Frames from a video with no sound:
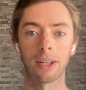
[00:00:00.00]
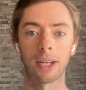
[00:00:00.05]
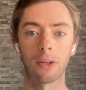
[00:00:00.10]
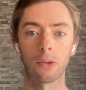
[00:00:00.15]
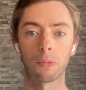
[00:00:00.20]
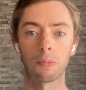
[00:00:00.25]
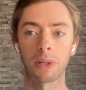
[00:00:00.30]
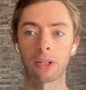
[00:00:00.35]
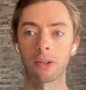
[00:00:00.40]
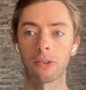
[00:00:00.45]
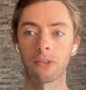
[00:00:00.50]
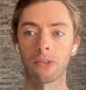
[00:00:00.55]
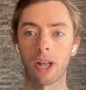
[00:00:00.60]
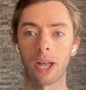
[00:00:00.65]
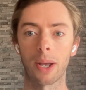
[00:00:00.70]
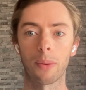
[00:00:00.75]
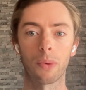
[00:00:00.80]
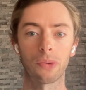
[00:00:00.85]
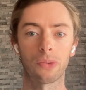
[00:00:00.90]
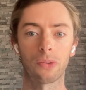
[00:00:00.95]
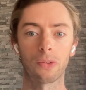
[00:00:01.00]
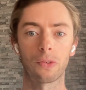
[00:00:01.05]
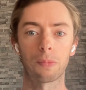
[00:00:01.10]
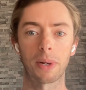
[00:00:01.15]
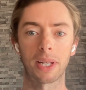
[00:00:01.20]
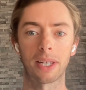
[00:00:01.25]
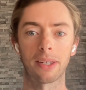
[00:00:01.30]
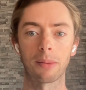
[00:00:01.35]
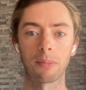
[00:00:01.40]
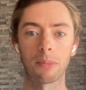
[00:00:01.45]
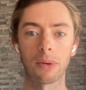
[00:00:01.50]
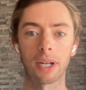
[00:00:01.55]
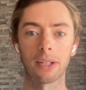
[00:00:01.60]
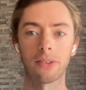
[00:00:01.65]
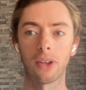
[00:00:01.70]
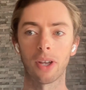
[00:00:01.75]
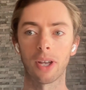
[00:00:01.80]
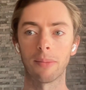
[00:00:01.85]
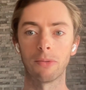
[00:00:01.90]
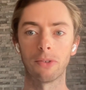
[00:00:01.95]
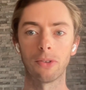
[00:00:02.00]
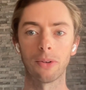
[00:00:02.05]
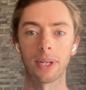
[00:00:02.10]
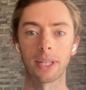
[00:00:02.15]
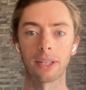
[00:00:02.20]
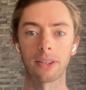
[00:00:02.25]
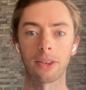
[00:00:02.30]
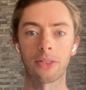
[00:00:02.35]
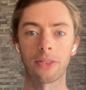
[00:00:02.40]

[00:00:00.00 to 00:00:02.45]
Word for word: And it was because I wasn't spending my time doing